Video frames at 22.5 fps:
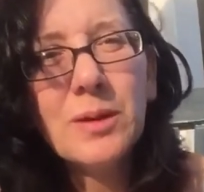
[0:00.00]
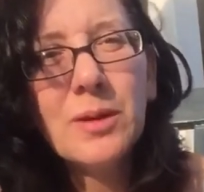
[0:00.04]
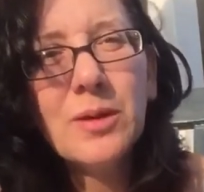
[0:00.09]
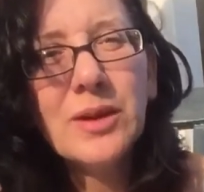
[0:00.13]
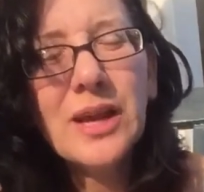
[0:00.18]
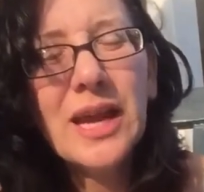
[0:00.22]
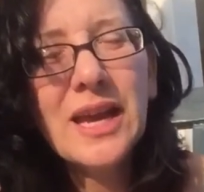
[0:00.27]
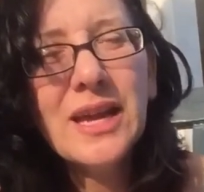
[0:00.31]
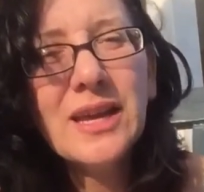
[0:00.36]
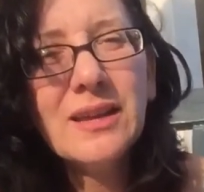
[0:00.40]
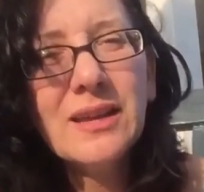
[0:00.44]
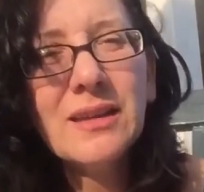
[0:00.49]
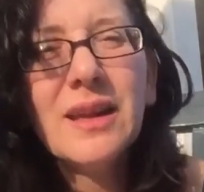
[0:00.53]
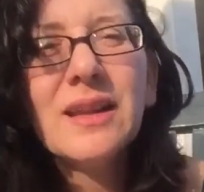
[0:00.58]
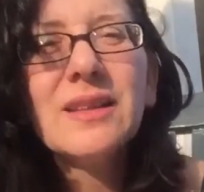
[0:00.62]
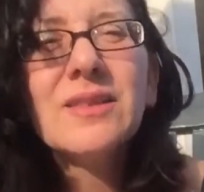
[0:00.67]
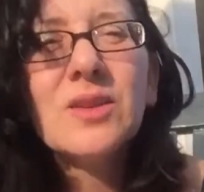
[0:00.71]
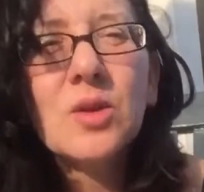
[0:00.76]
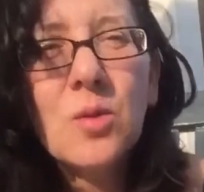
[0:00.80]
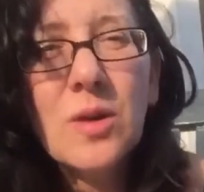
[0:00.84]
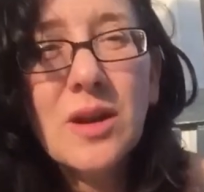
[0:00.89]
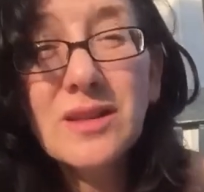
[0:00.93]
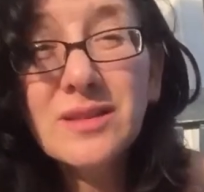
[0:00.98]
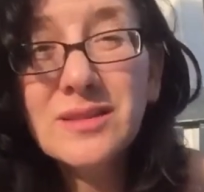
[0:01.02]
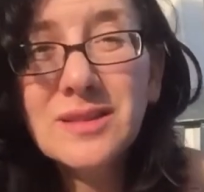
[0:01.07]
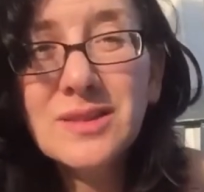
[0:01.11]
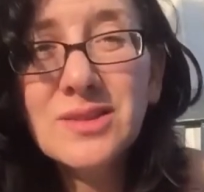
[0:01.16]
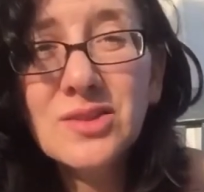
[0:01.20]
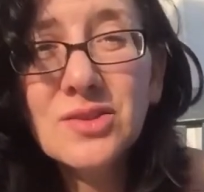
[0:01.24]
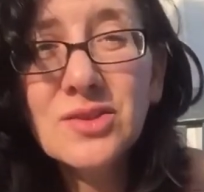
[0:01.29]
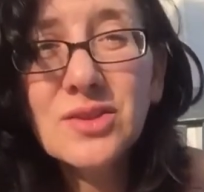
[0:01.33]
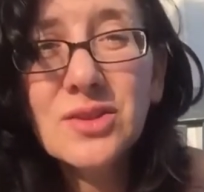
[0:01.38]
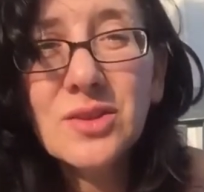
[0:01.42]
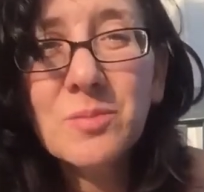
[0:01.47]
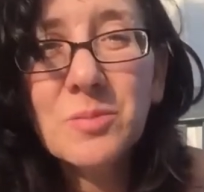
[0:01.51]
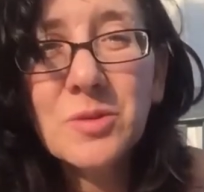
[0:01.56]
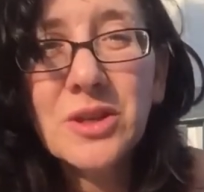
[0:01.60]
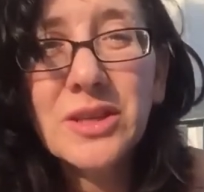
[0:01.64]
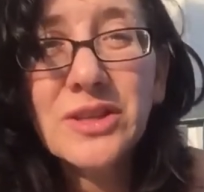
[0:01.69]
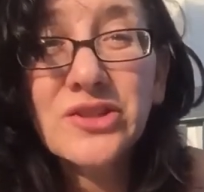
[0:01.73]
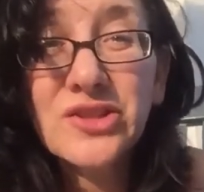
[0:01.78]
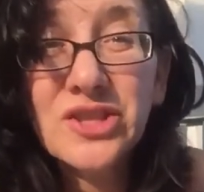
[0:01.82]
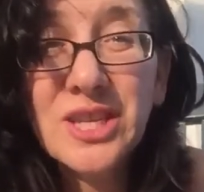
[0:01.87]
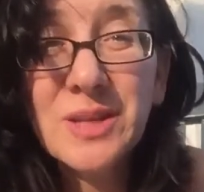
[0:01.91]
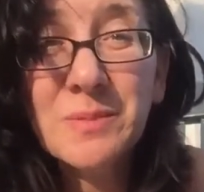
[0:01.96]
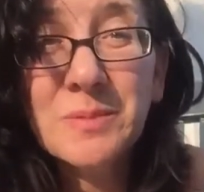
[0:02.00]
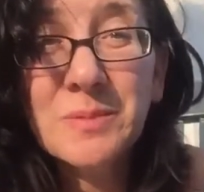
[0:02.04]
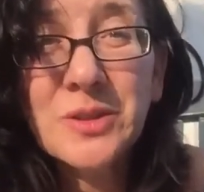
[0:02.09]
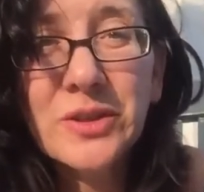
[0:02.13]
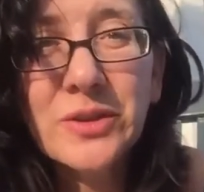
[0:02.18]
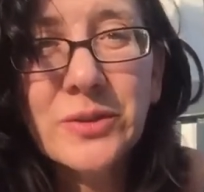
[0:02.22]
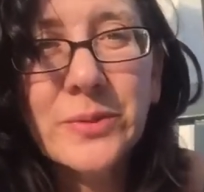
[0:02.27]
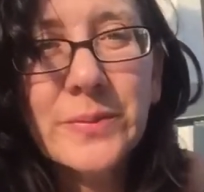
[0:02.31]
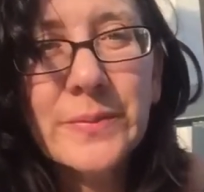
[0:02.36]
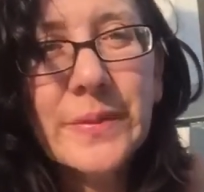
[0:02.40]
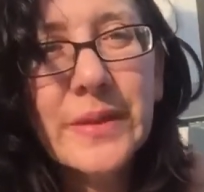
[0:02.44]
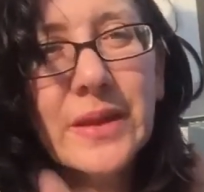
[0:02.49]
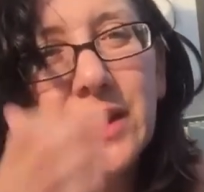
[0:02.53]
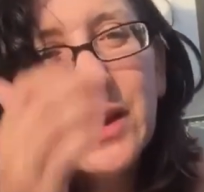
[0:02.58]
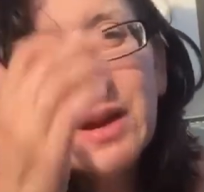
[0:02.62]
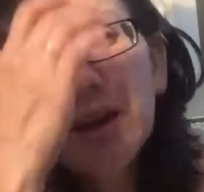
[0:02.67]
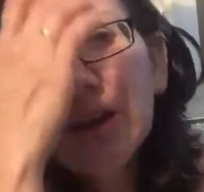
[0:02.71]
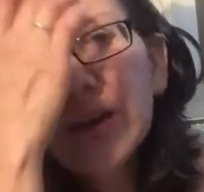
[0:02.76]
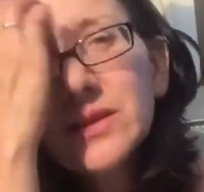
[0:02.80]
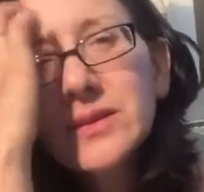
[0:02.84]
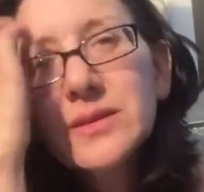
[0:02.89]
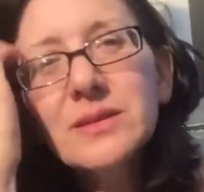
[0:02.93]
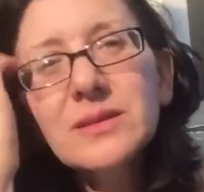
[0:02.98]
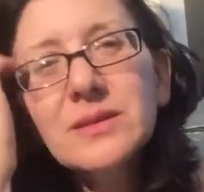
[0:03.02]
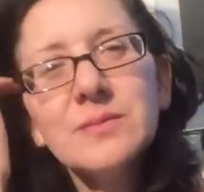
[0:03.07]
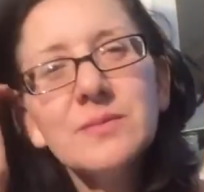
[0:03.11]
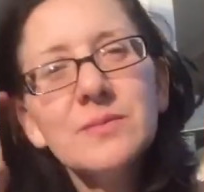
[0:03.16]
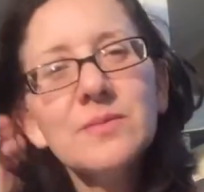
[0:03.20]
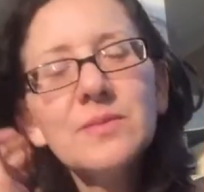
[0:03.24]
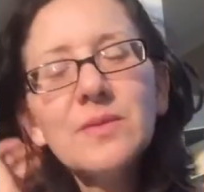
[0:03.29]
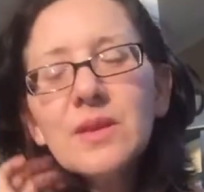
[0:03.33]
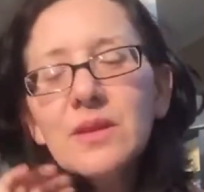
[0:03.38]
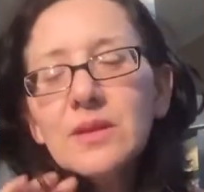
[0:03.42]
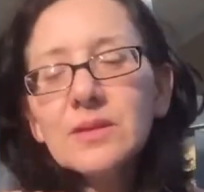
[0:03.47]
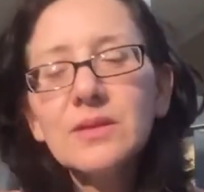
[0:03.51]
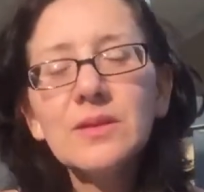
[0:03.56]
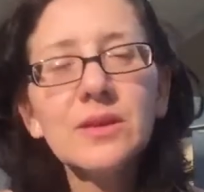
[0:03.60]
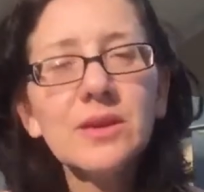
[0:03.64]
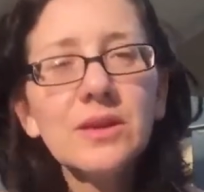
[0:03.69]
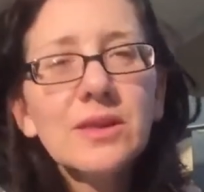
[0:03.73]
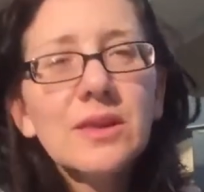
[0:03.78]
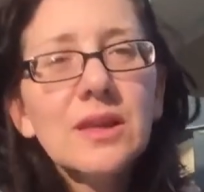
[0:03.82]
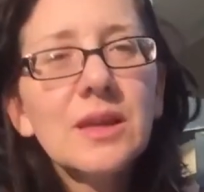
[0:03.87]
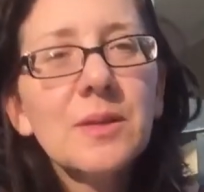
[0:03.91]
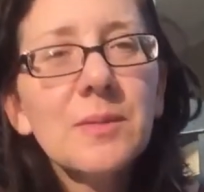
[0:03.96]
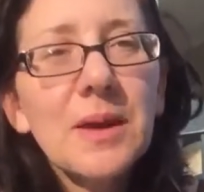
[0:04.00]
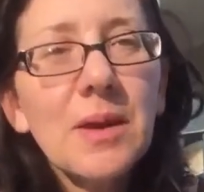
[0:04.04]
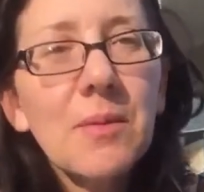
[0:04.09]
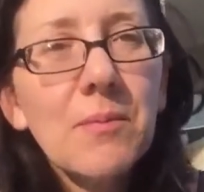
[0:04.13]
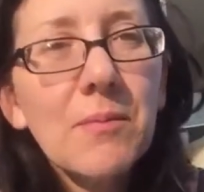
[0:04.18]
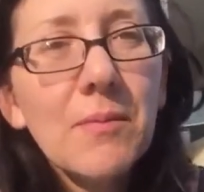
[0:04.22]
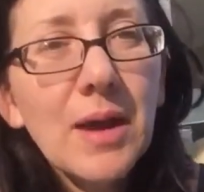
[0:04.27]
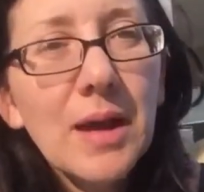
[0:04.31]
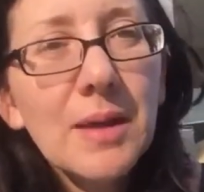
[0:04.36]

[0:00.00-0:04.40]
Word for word: Okay. And the quality is usually pretty cheap too the good thing about